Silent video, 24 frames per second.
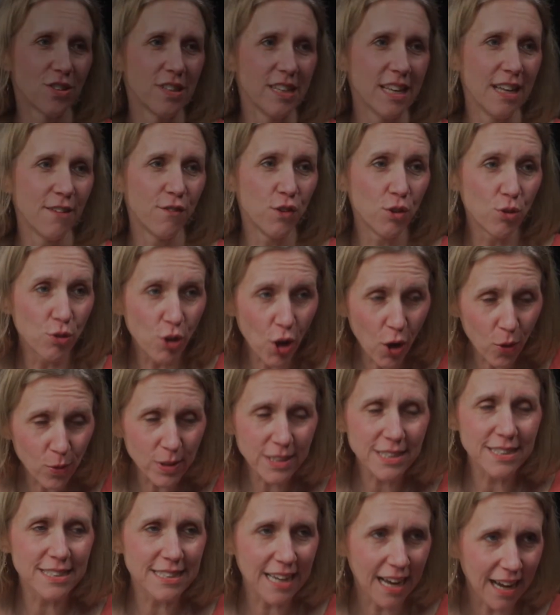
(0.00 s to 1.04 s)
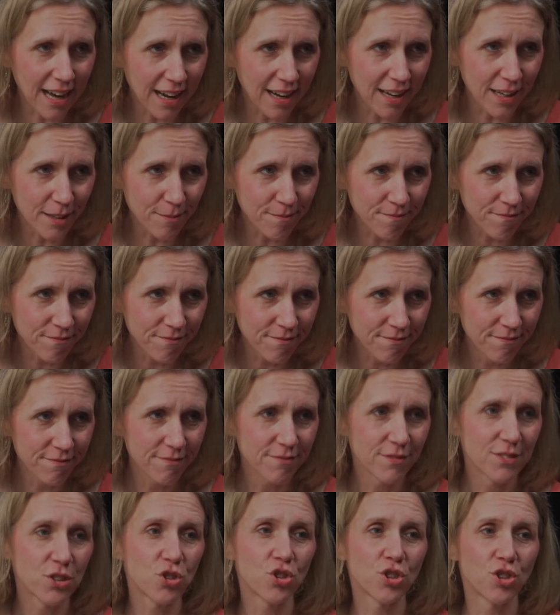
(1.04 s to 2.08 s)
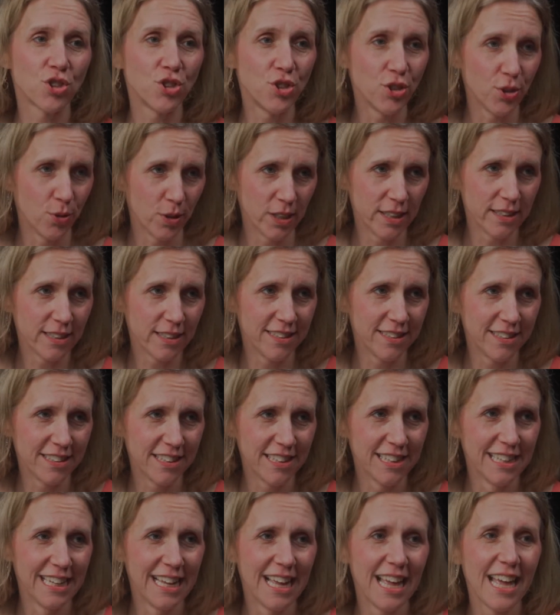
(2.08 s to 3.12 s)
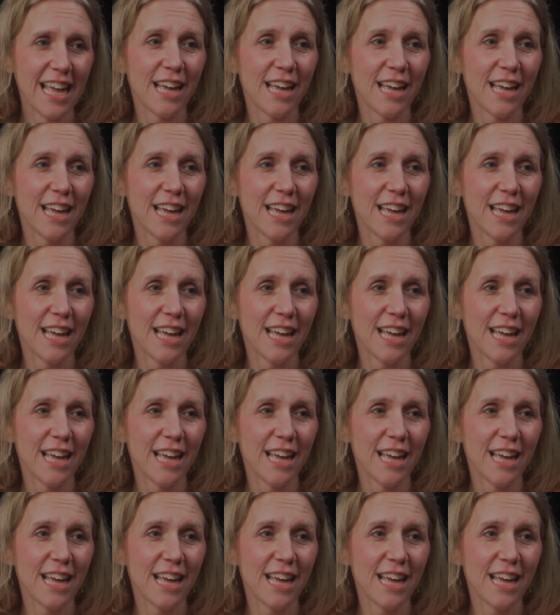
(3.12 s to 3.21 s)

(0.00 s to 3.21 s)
If you know it's time, just do it. Yeah.